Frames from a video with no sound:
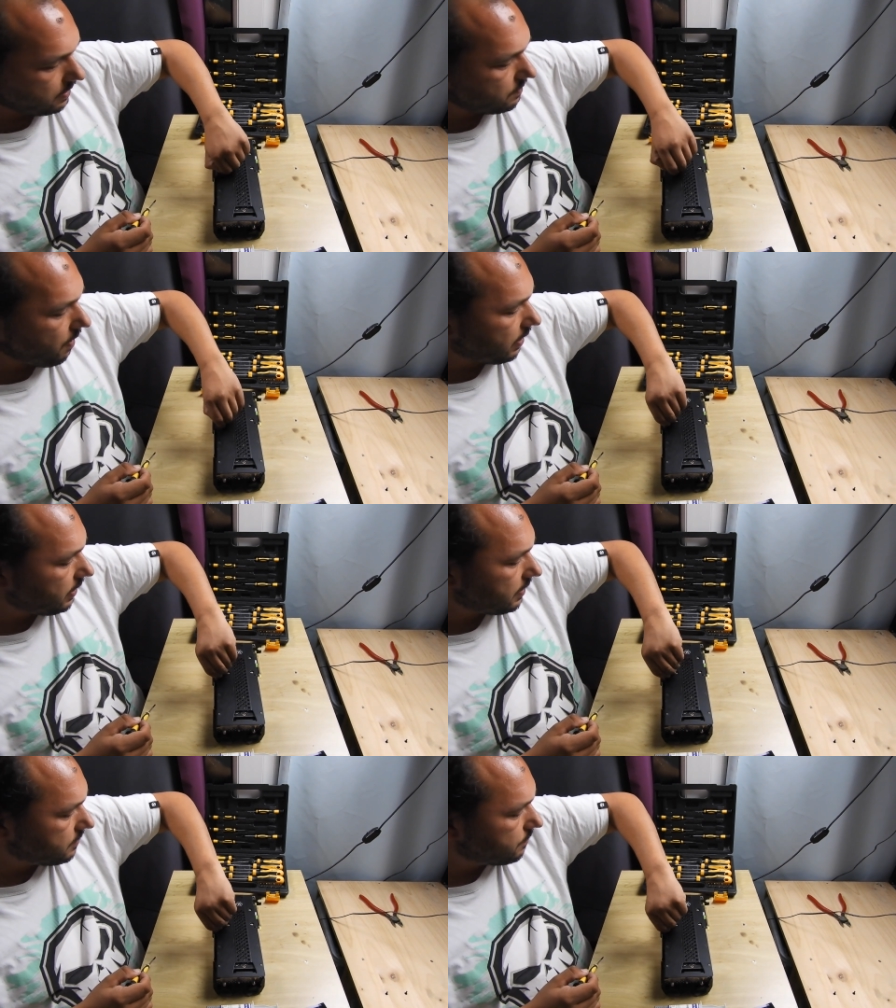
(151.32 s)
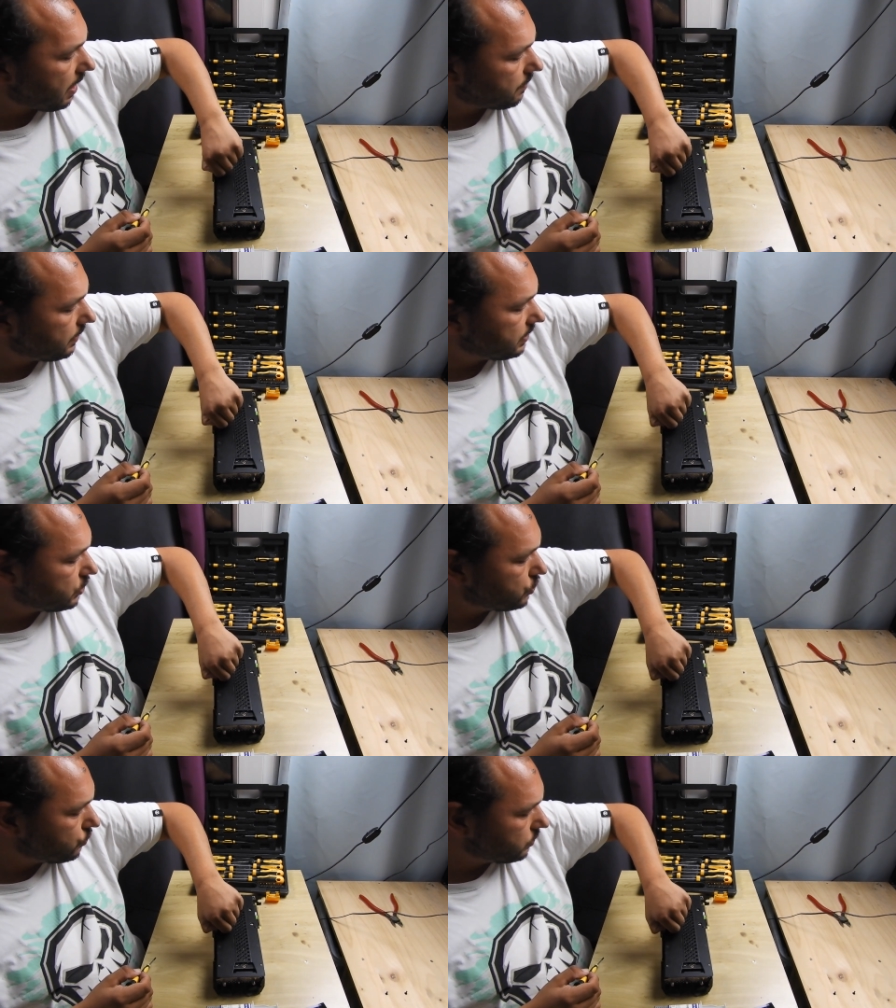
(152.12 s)
and the backplate
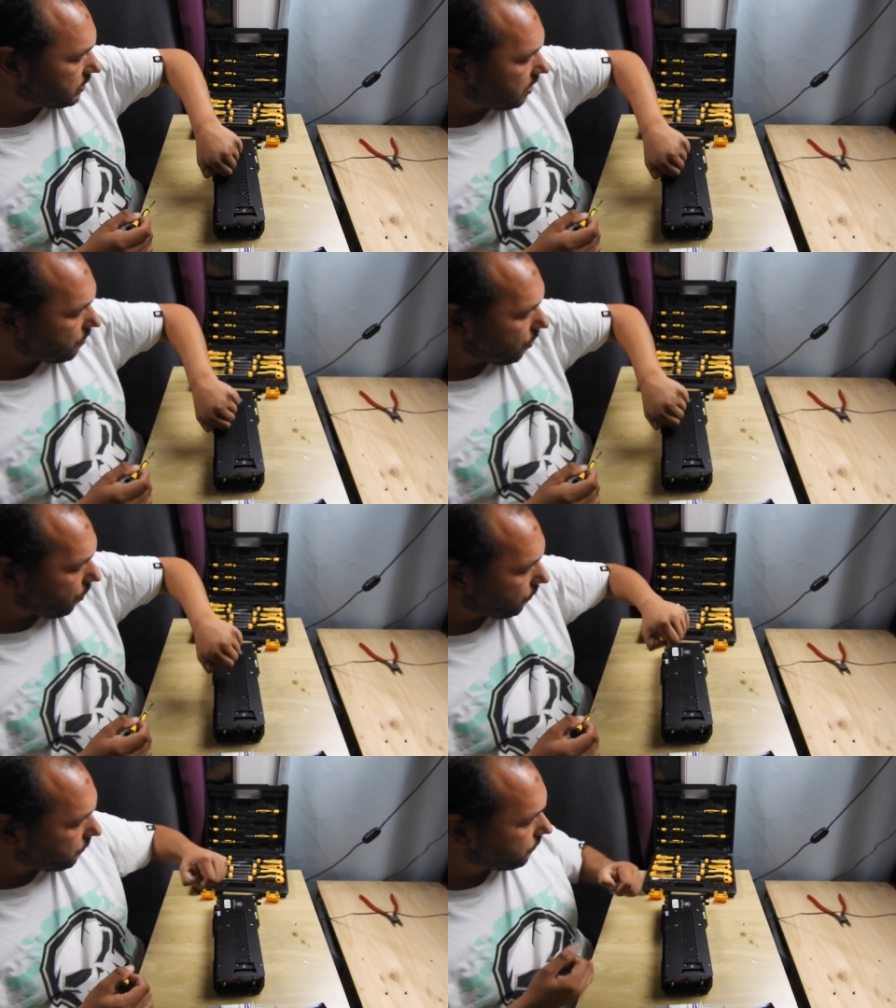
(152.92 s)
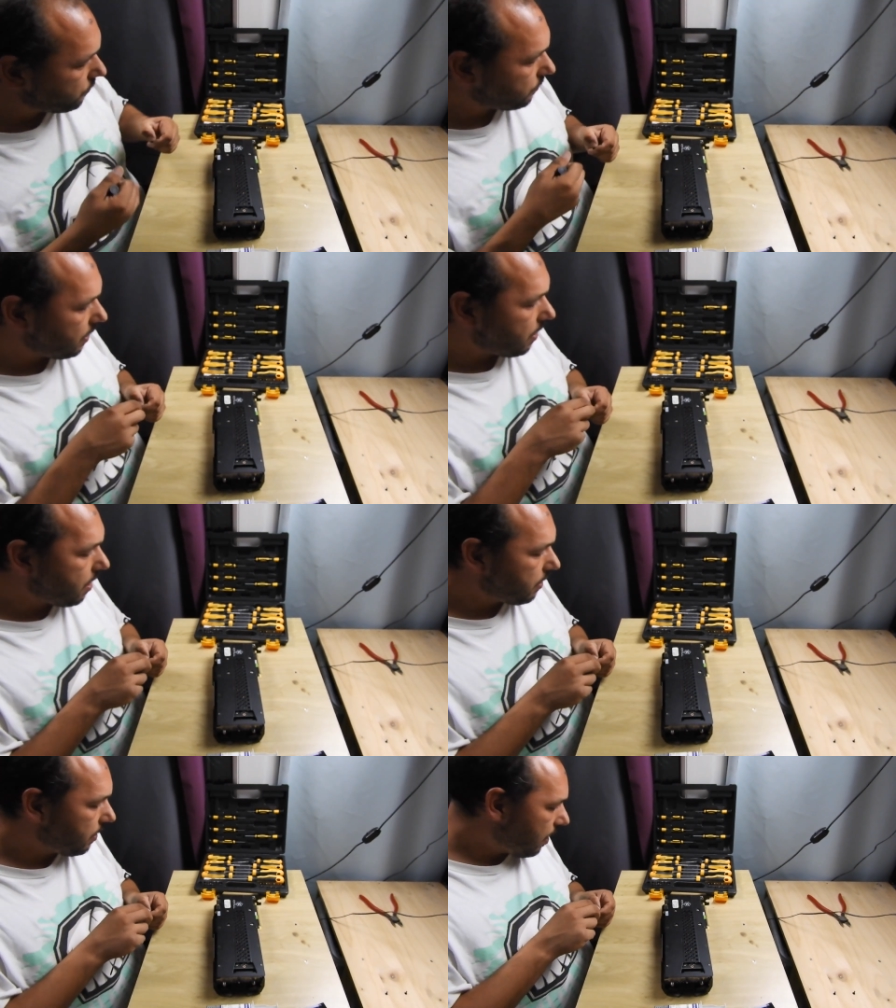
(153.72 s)
should come off
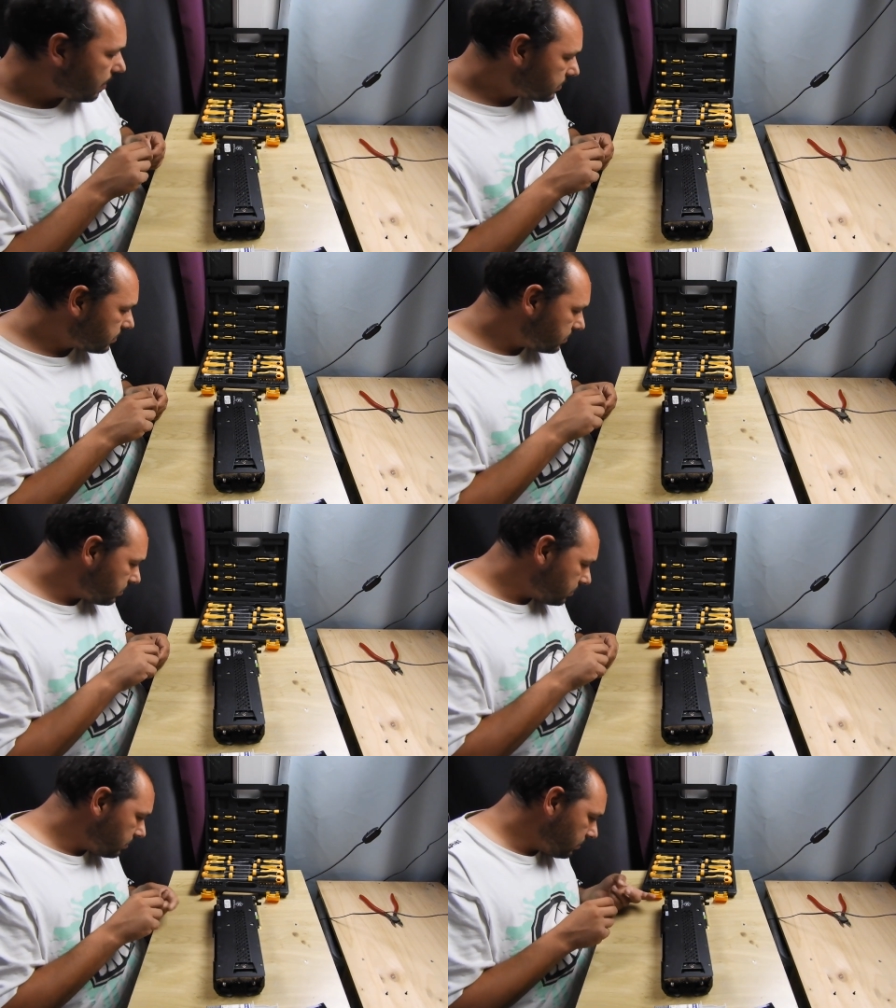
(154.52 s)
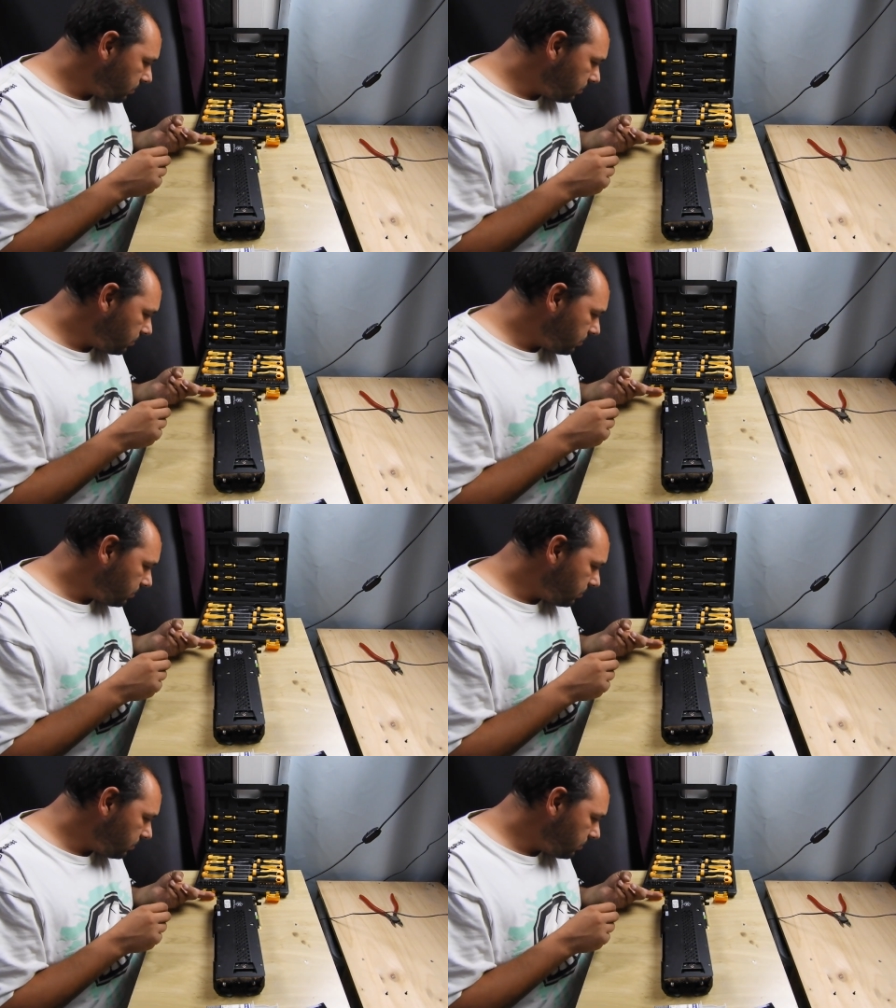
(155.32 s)
unless